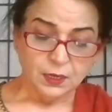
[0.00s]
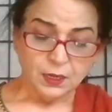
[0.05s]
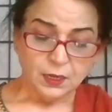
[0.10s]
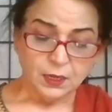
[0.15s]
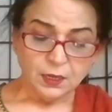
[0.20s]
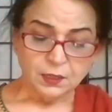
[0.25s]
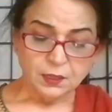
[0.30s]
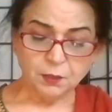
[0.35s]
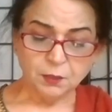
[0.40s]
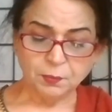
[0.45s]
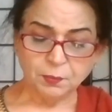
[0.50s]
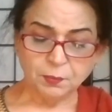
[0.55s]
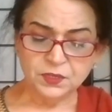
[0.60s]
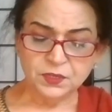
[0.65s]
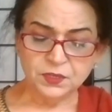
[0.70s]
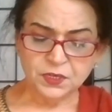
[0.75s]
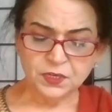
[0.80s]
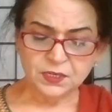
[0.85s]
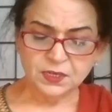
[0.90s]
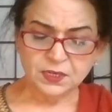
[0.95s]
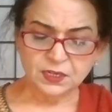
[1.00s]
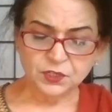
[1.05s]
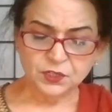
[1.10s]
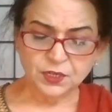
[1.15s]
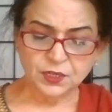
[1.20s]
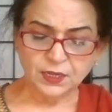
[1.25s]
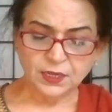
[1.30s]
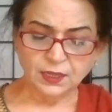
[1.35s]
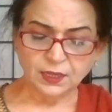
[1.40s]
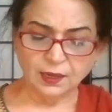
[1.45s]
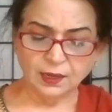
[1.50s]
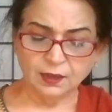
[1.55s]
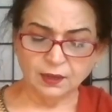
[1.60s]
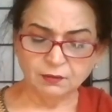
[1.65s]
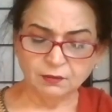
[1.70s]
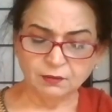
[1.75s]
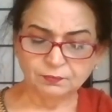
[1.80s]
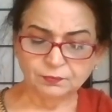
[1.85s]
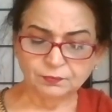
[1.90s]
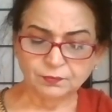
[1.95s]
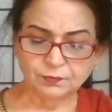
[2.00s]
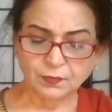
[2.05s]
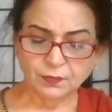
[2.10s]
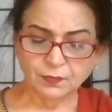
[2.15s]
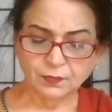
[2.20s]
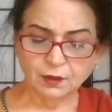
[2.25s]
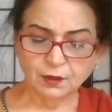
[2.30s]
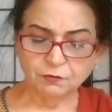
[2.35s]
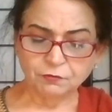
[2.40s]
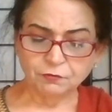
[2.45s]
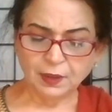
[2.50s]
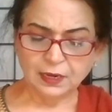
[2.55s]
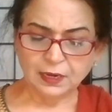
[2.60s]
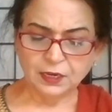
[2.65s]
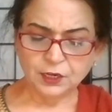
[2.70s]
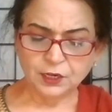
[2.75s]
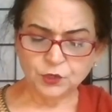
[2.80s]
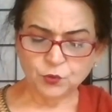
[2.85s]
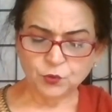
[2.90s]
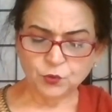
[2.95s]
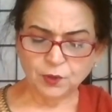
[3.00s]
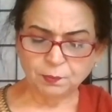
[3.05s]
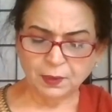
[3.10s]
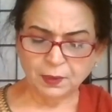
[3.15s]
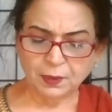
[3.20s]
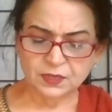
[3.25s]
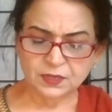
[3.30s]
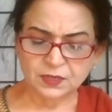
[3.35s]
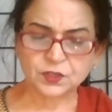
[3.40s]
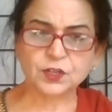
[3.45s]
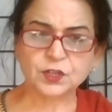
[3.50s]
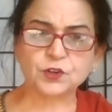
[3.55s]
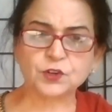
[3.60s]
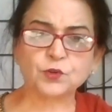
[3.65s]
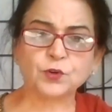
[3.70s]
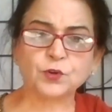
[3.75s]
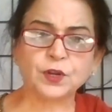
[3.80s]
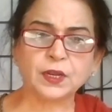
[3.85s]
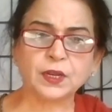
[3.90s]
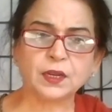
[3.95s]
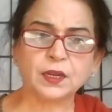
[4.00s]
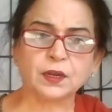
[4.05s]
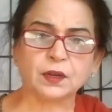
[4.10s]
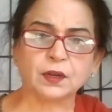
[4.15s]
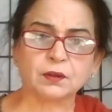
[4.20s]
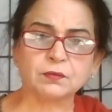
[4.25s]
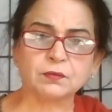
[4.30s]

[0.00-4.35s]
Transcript: The princes and Sita fell into a pleasant routine.